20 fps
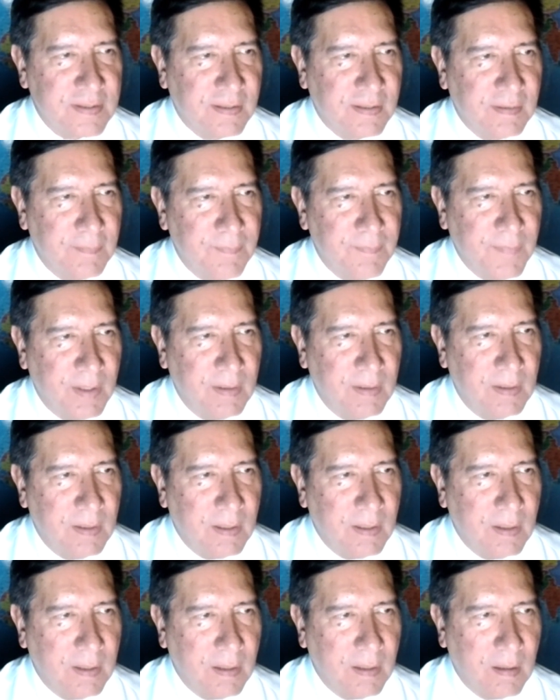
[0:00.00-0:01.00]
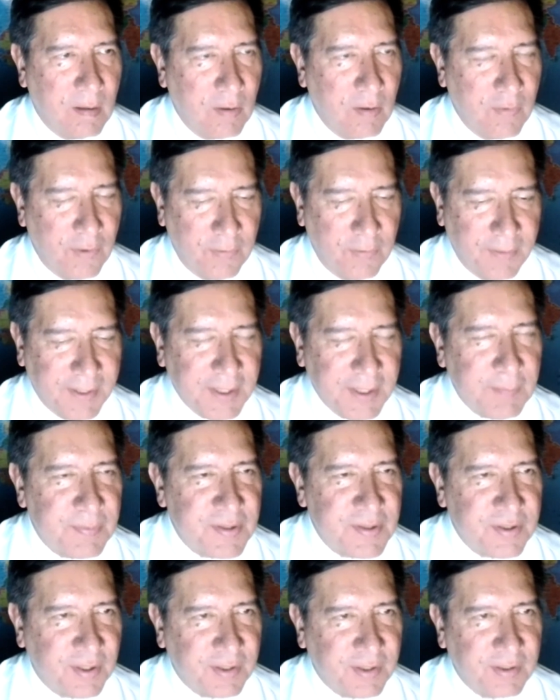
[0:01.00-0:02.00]
are there any
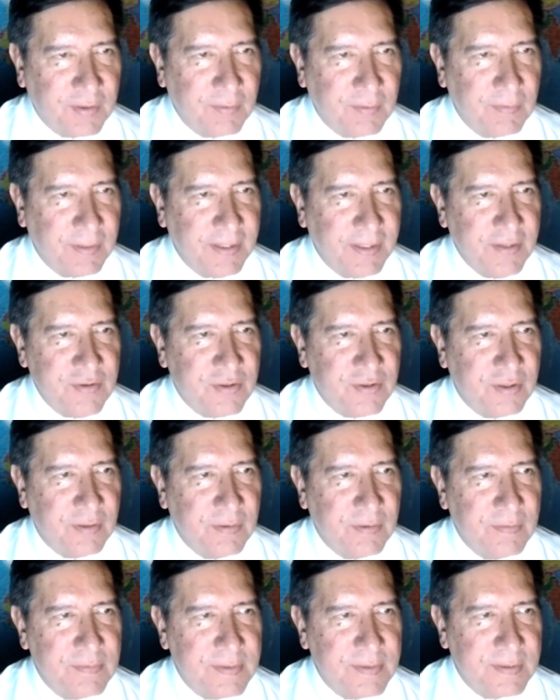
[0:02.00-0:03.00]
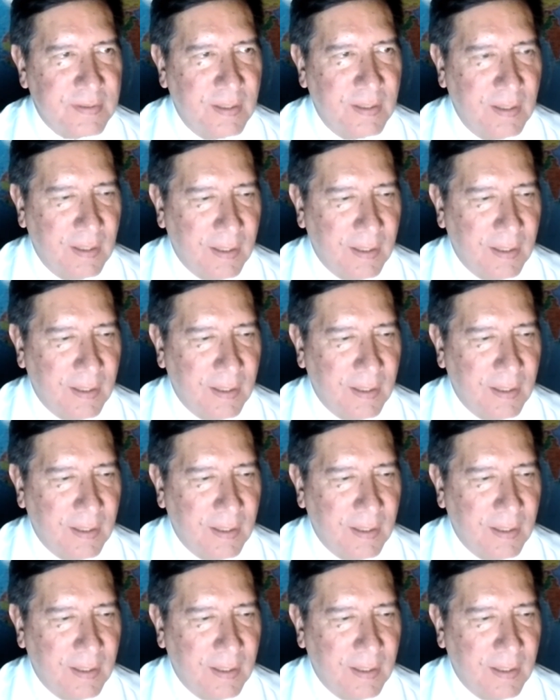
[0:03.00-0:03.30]
particular issues